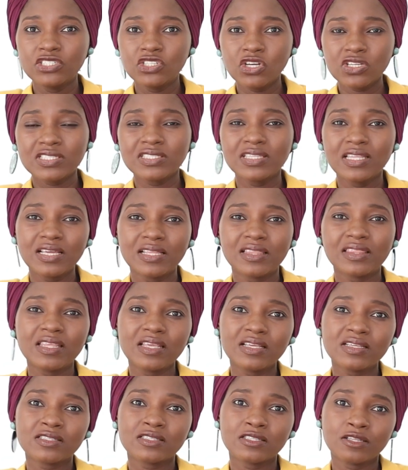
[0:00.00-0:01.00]
Just take
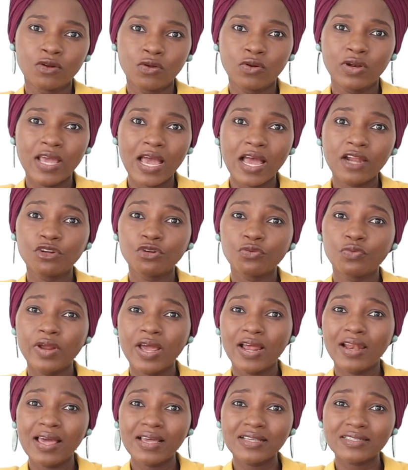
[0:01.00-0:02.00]
things slowly. And you
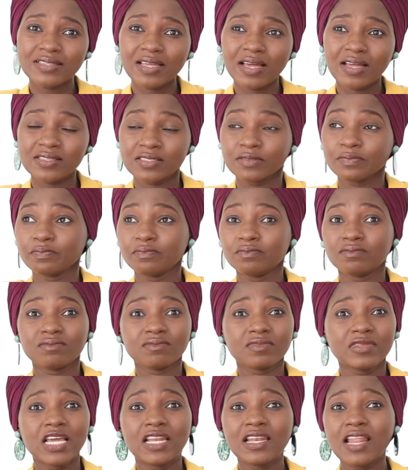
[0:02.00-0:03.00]
realize that
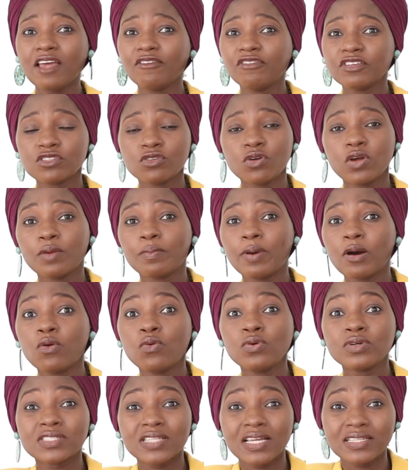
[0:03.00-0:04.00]
life is not
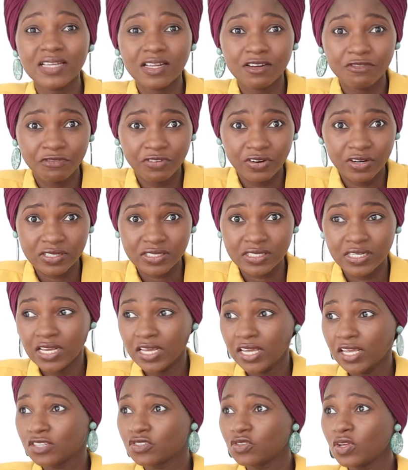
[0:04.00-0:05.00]
about who started first.
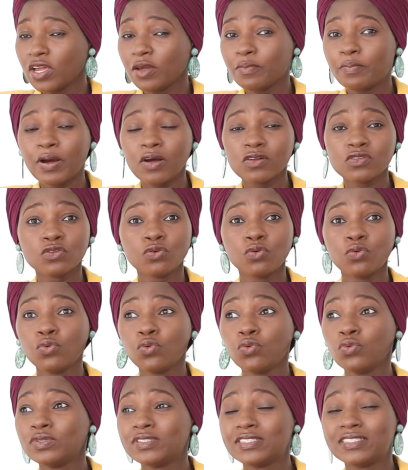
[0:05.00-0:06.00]
It's not about
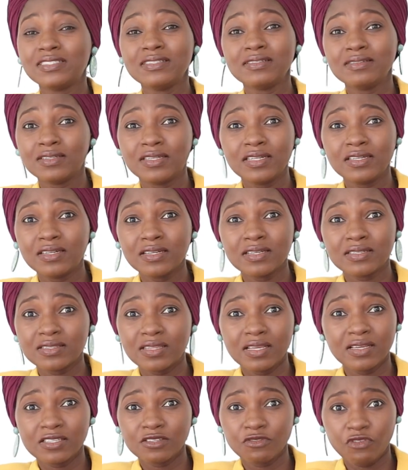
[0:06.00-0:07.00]
who did these
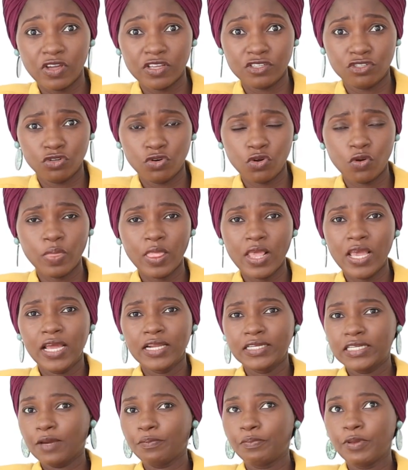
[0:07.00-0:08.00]
things first. There
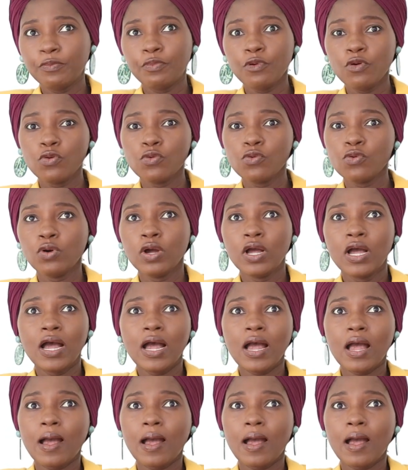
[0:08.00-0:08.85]
are people who